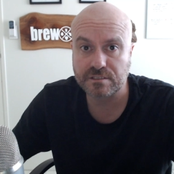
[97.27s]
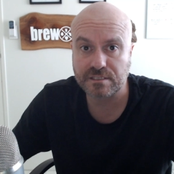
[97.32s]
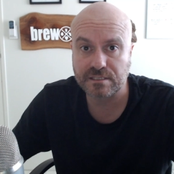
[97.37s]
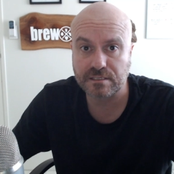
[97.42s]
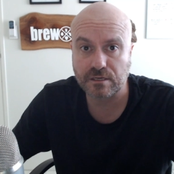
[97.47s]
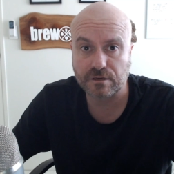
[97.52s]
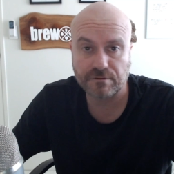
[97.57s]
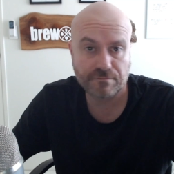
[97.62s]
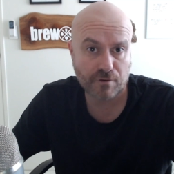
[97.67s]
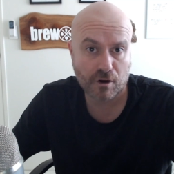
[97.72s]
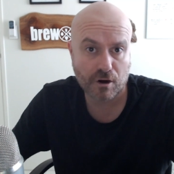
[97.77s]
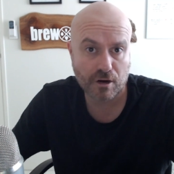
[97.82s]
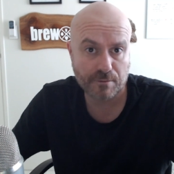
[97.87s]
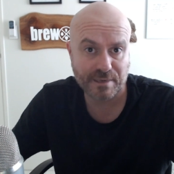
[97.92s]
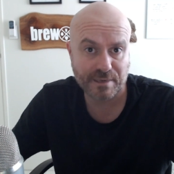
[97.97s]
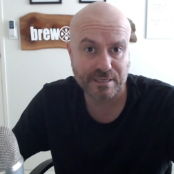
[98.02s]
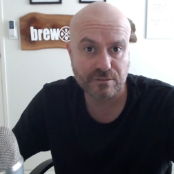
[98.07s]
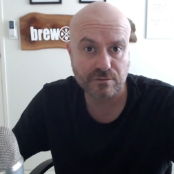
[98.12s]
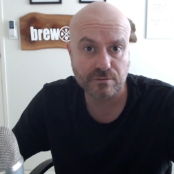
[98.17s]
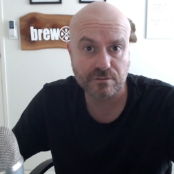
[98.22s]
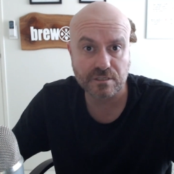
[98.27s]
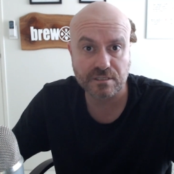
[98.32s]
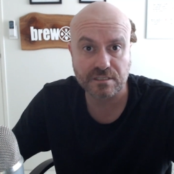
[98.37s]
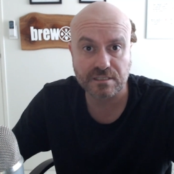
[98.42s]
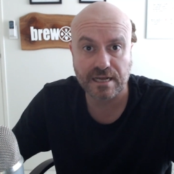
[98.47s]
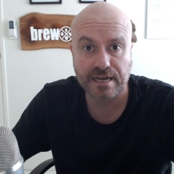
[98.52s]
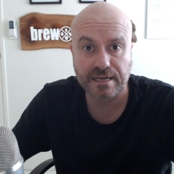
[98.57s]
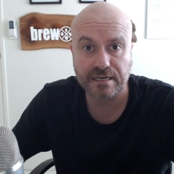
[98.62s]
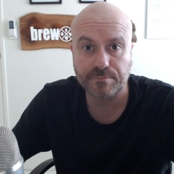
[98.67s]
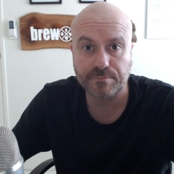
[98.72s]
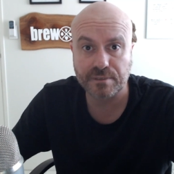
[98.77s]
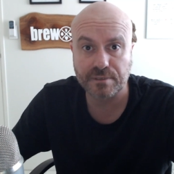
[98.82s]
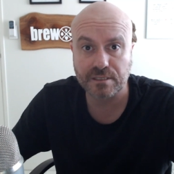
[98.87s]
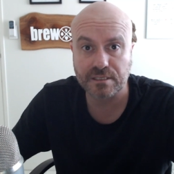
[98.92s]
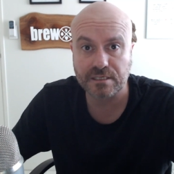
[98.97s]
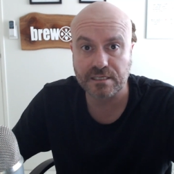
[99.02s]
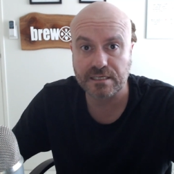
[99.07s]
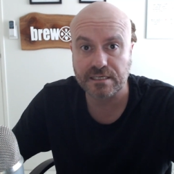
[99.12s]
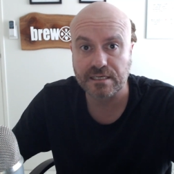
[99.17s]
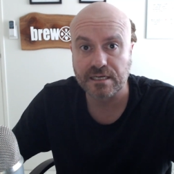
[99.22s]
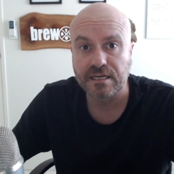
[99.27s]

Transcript: environmental sustainability.